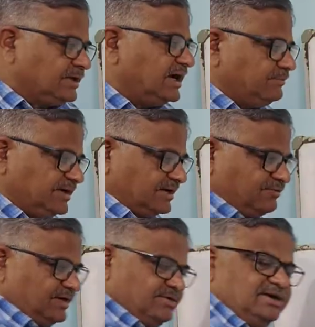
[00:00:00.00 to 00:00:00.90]
I will take
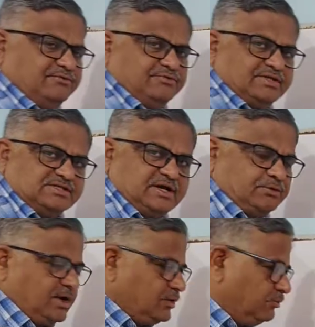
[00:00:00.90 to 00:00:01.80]
phi1 difference
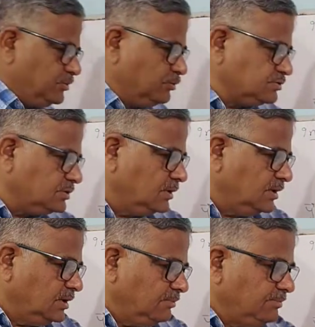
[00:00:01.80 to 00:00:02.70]
phi2. I hope you know
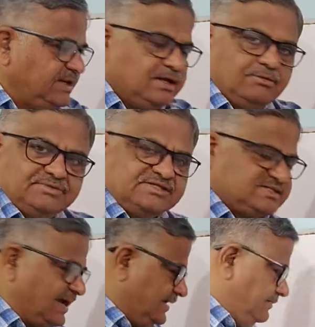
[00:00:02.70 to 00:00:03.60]
meaning of this
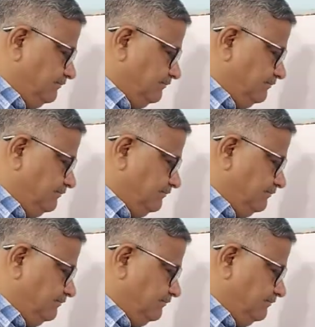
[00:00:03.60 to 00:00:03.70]
sign.